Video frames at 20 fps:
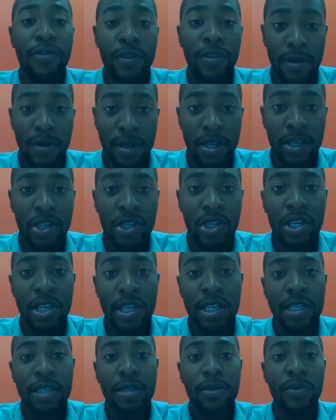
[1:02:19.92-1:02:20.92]
of
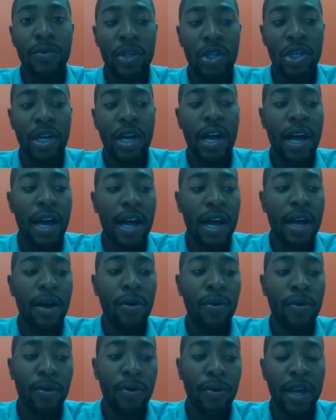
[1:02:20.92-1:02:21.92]
engineers which
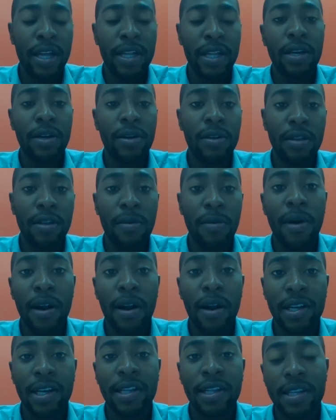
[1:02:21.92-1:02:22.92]
are already
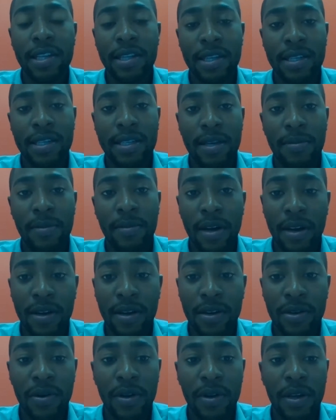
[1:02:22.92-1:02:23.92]
on the market in the
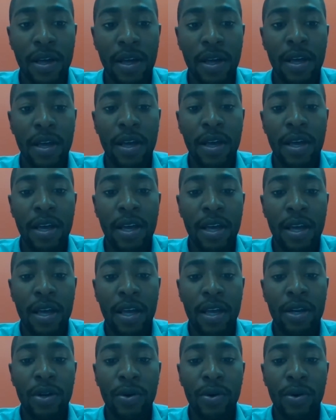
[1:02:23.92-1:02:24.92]
same country
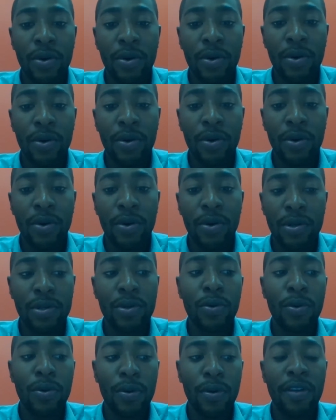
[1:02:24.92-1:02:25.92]
in
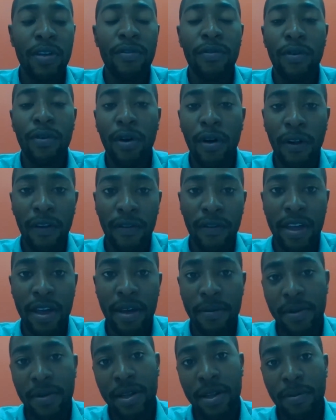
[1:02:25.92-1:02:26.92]
order to
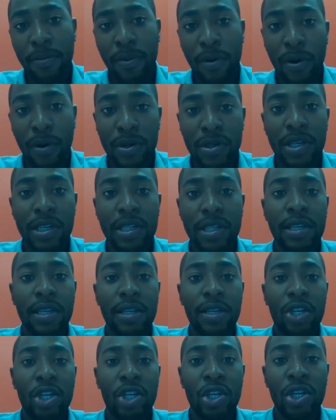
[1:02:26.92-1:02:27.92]
involve them in the
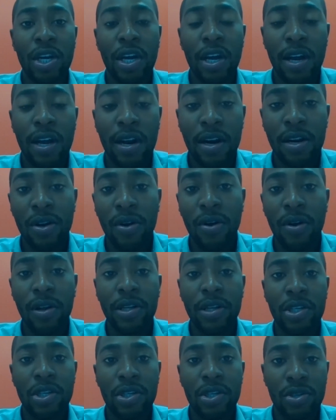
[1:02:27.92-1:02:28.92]
project,
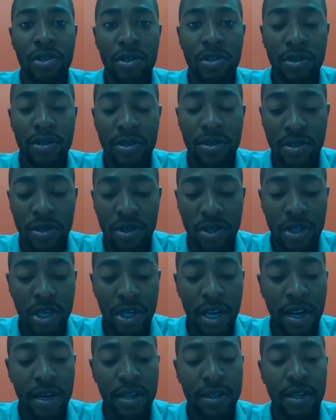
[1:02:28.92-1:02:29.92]
share knowledge,
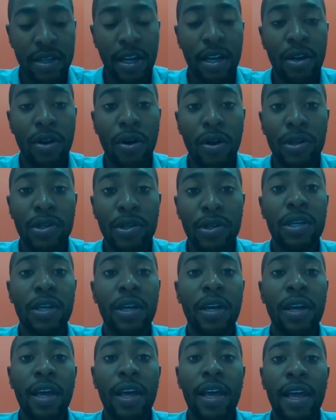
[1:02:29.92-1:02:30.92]
share
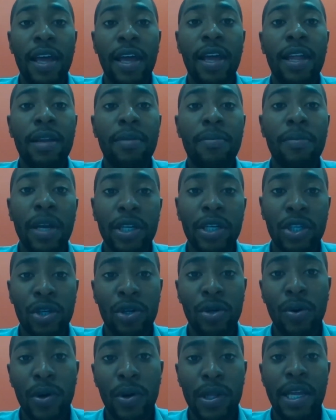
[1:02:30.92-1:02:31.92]
technology,
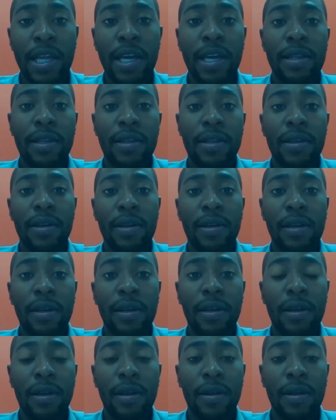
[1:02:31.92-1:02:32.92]
and make sure
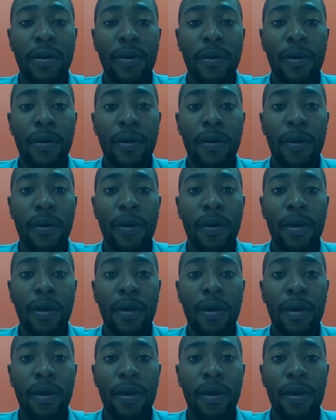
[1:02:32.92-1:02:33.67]
that uh,